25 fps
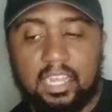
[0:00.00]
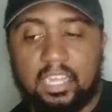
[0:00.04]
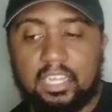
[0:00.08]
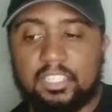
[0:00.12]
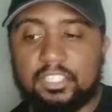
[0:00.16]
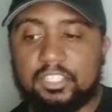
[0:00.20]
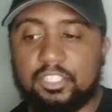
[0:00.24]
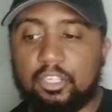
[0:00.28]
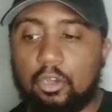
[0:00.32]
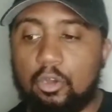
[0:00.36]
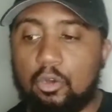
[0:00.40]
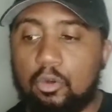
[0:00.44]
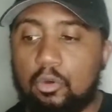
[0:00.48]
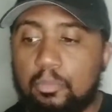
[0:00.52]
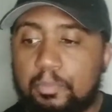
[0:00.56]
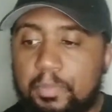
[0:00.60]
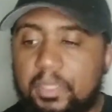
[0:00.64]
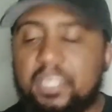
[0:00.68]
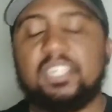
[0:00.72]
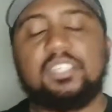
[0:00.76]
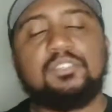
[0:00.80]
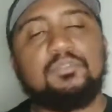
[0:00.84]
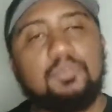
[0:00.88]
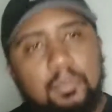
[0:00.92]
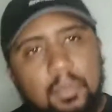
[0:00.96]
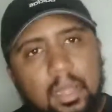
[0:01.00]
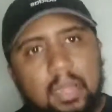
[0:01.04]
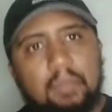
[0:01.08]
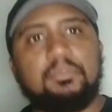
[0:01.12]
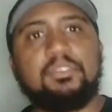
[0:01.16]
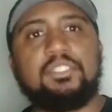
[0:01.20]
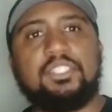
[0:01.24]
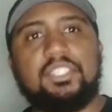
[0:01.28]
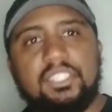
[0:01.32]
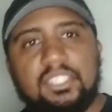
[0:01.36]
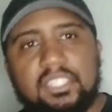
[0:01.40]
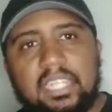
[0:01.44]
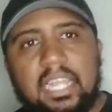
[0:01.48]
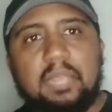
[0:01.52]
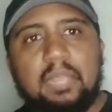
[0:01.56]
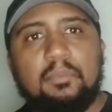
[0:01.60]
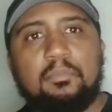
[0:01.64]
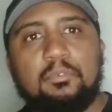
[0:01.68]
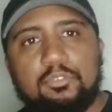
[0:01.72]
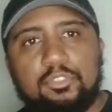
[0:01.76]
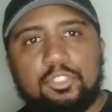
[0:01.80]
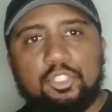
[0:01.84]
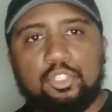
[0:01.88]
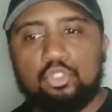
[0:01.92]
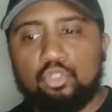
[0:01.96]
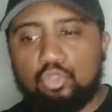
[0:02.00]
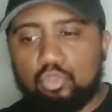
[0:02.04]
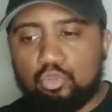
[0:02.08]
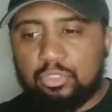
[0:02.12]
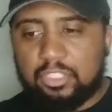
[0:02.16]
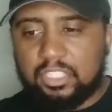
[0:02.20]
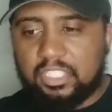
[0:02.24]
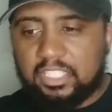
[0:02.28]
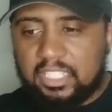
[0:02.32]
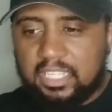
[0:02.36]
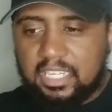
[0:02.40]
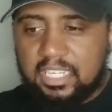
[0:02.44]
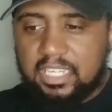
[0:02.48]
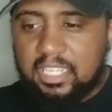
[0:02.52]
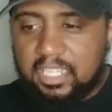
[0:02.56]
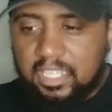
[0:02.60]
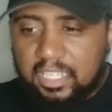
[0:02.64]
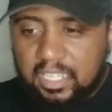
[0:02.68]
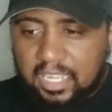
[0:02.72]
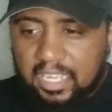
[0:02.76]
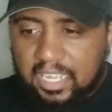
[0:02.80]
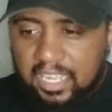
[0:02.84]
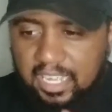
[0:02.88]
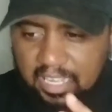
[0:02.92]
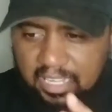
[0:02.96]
So, because remember, she's able to see